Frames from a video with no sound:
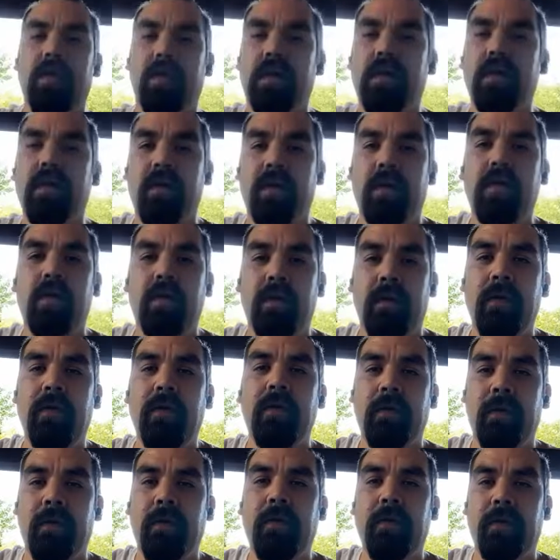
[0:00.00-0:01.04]
it's minimum
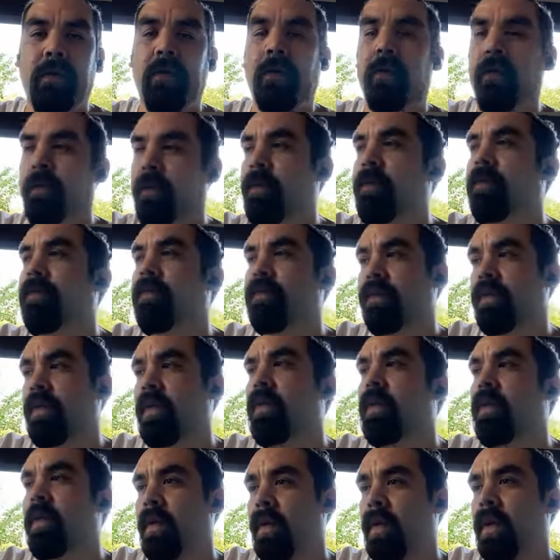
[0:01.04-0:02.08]
contact. You know what I'm saying? There's
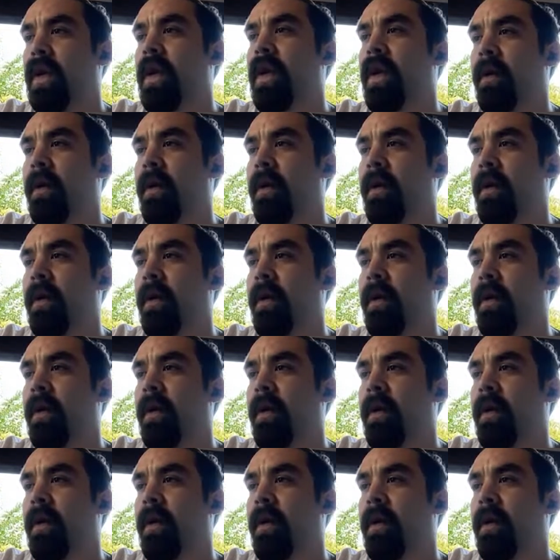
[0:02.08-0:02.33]
about as much